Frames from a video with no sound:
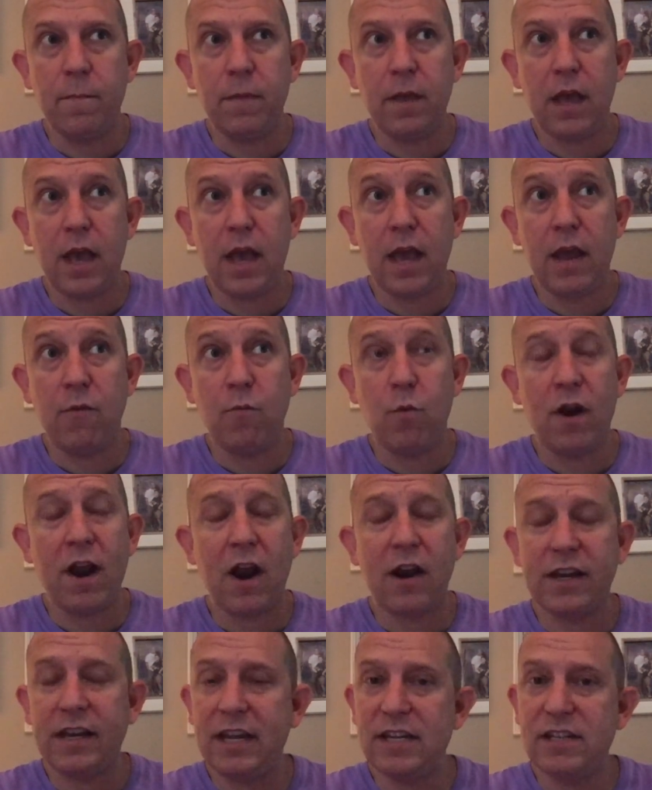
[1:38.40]
and what our
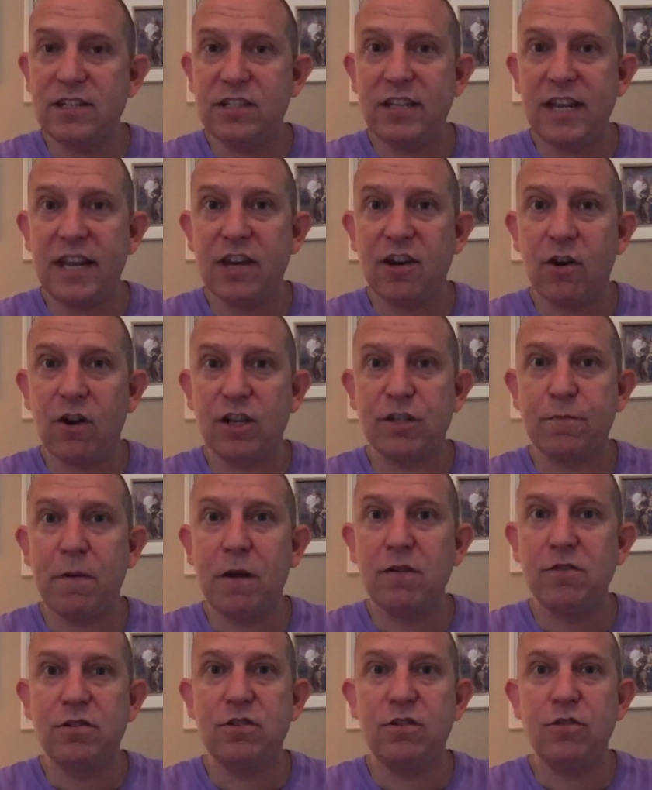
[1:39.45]
kids see and are
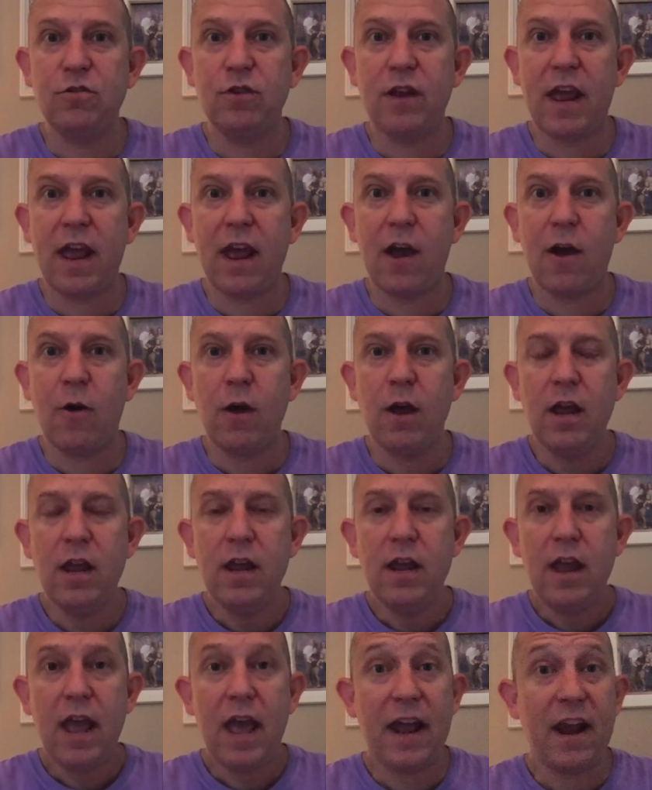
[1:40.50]
exposed to now,
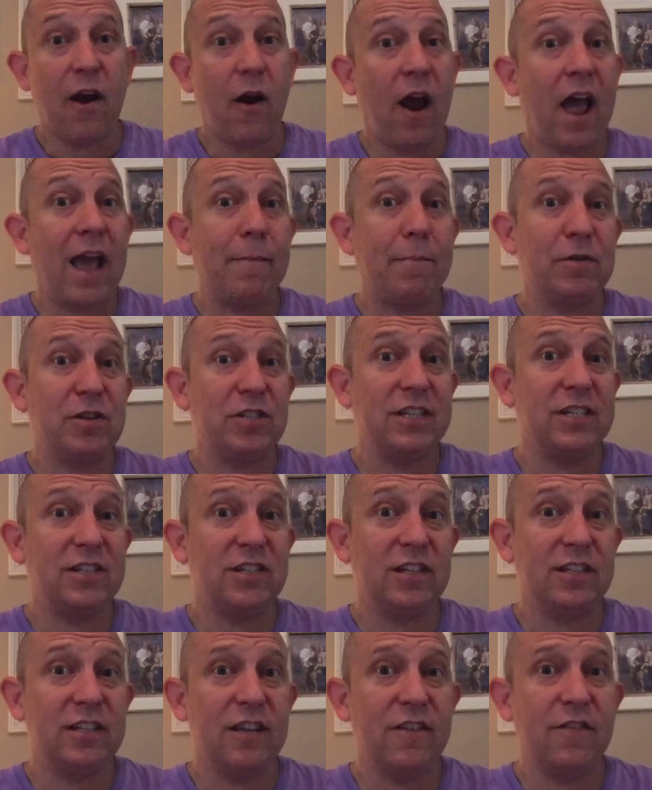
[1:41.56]
and our
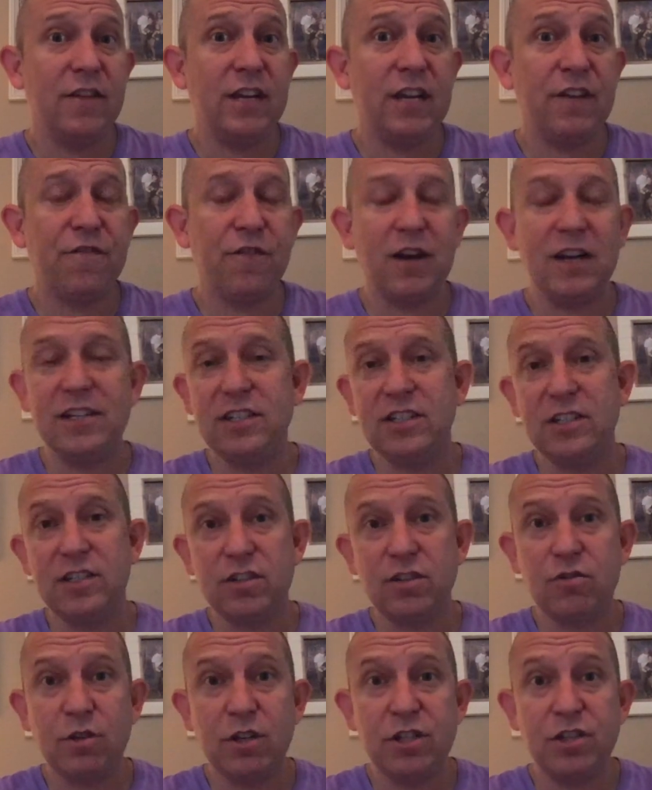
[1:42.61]
hypersensitivity. For instance, as
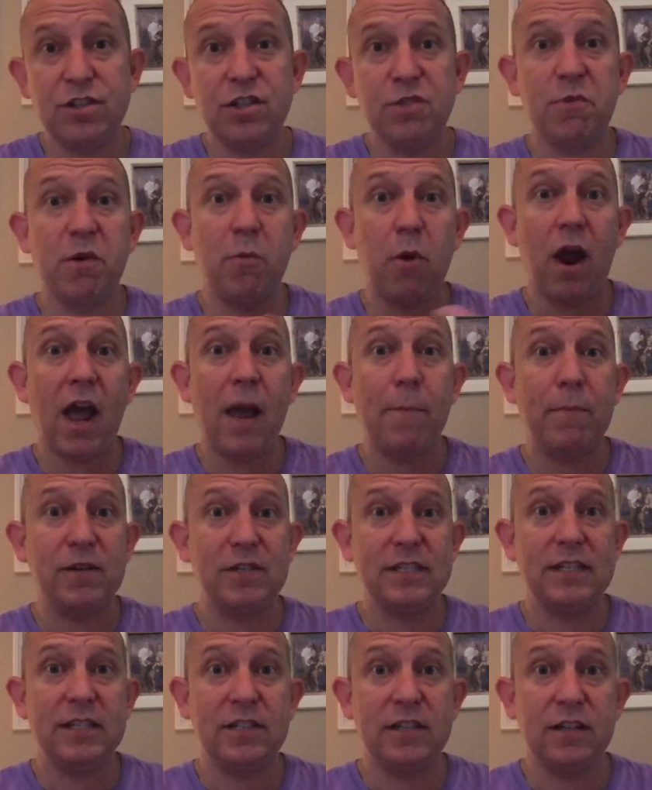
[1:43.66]
Christians, we were
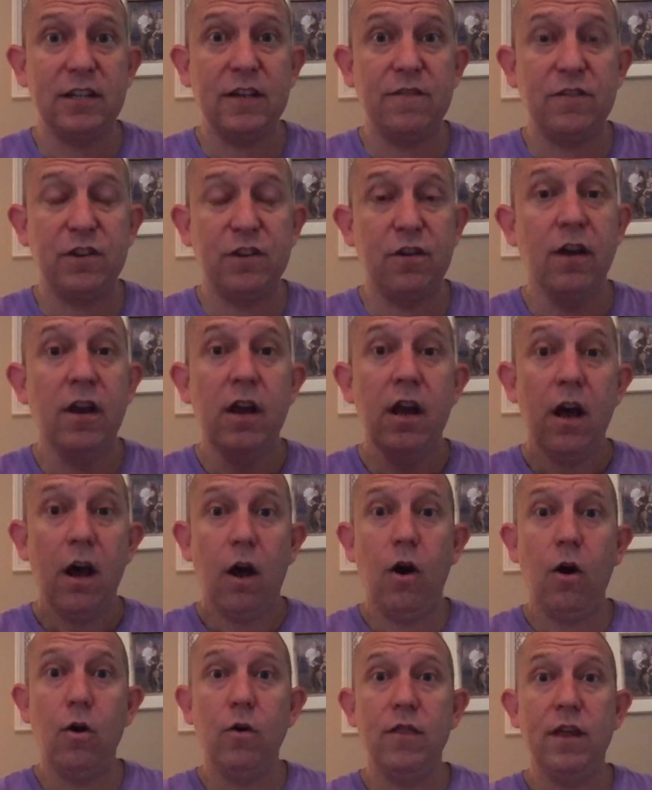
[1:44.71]
hypersensitive to,
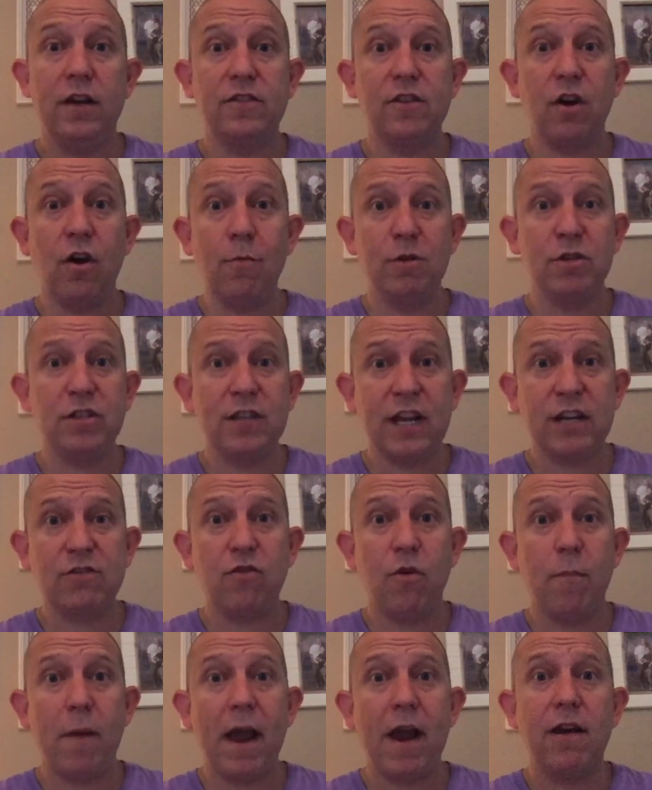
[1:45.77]
oh, there's a homosexual
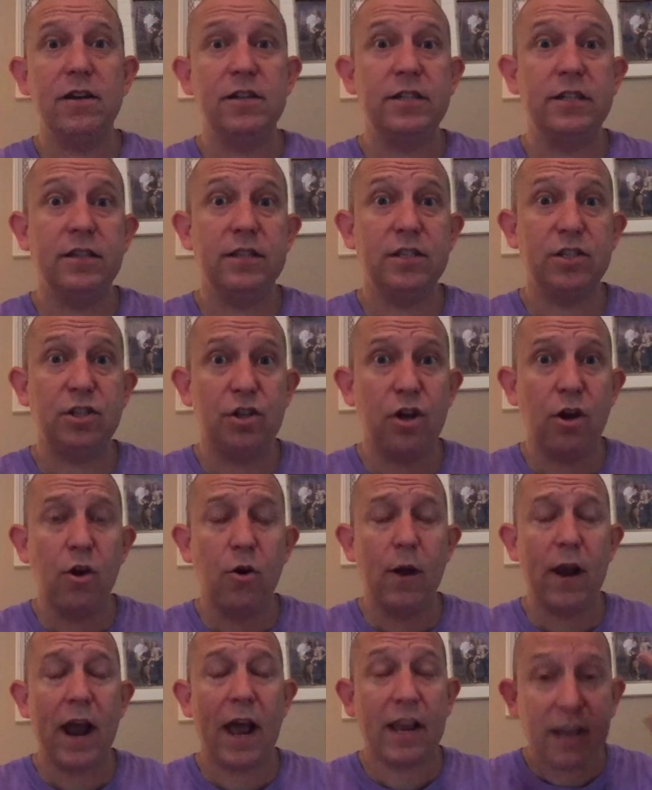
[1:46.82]
marriage in this show,
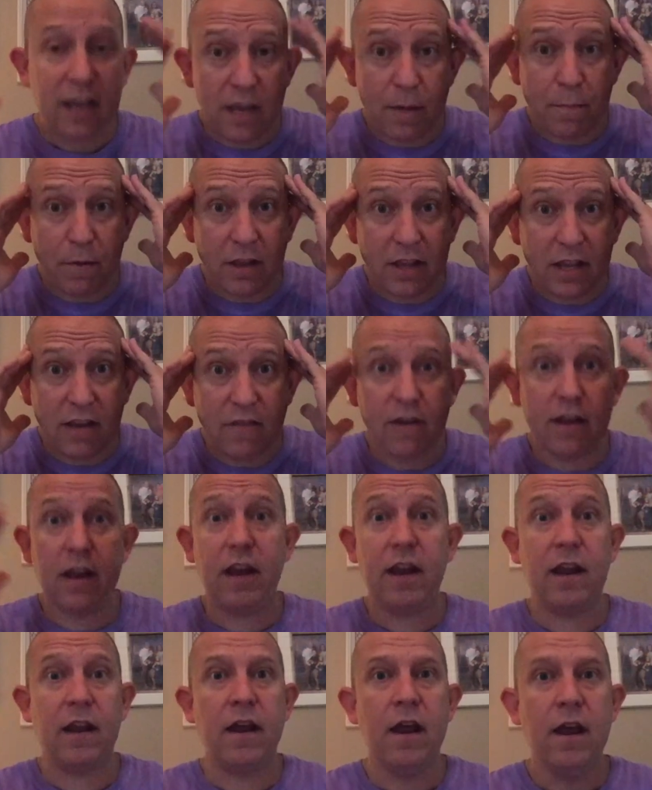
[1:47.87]
and I can't believe it.
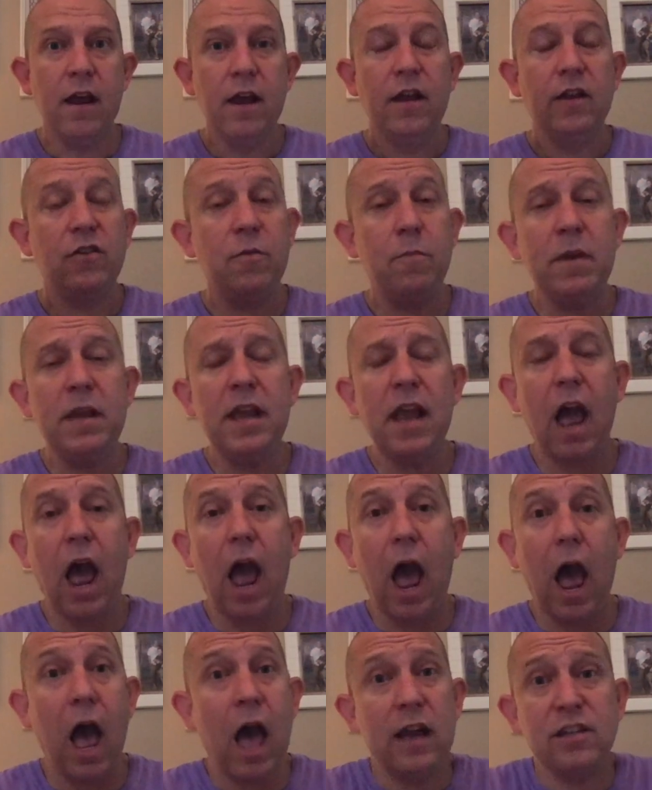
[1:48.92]
And to me,
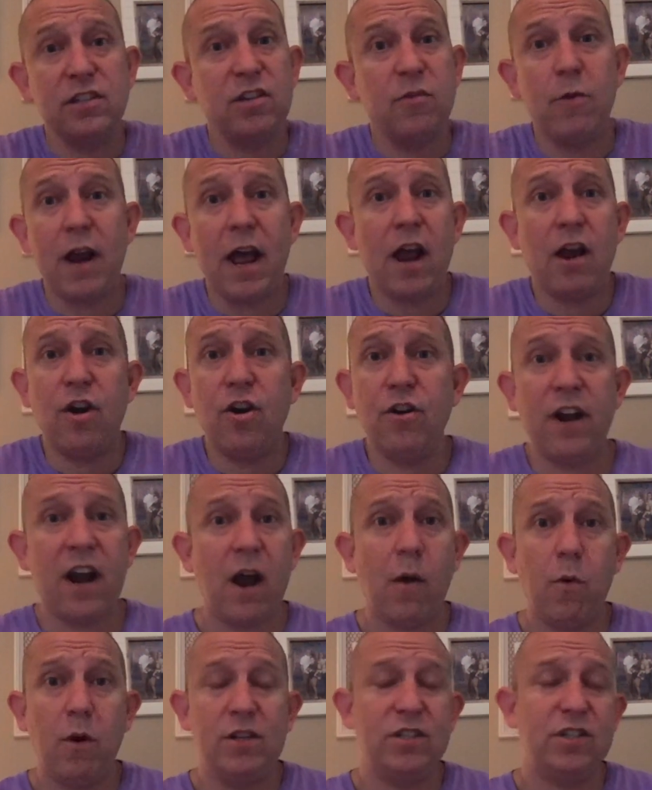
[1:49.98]
honestly, when I heard it, I
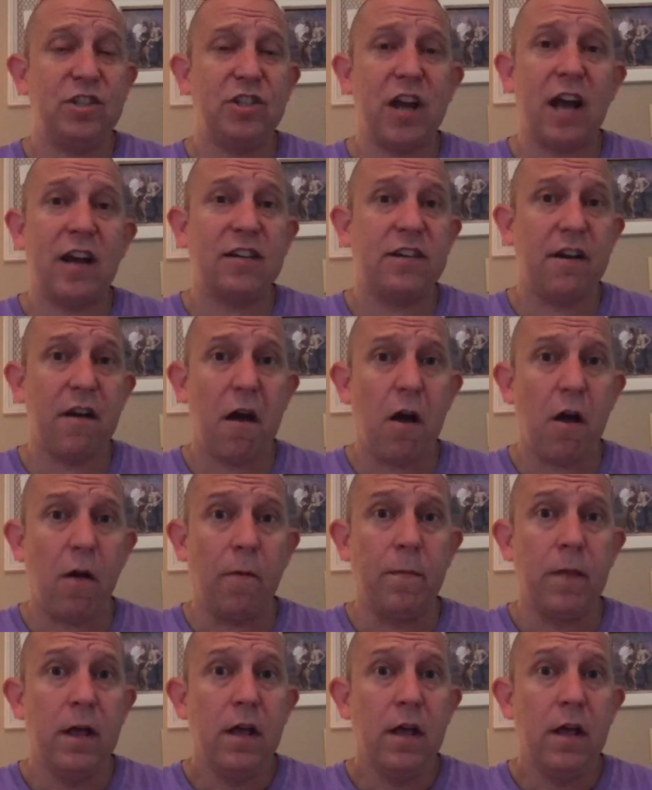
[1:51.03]
wasn't shocked at all.